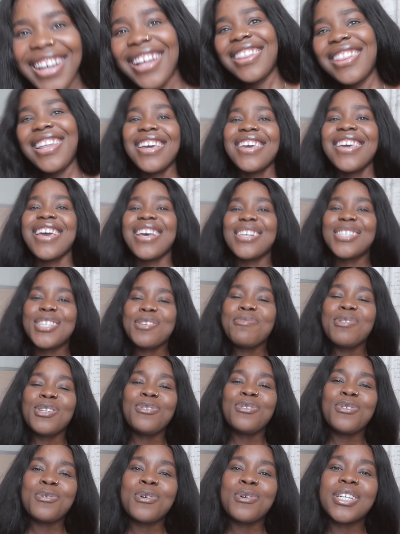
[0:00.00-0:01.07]
Thank you guys so
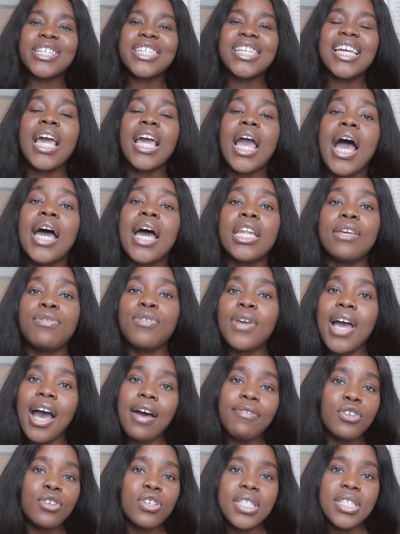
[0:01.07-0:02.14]
much for watching, and if you
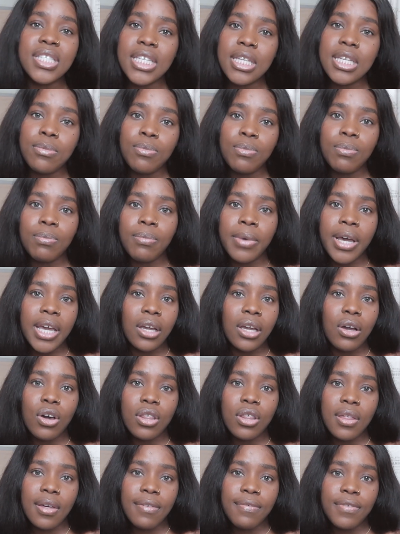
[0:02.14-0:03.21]
have not seen my
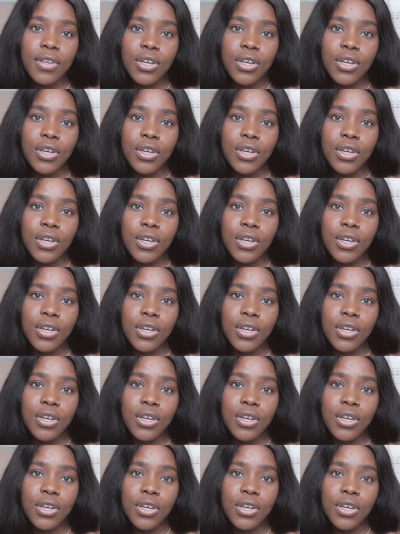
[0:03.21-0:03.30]
other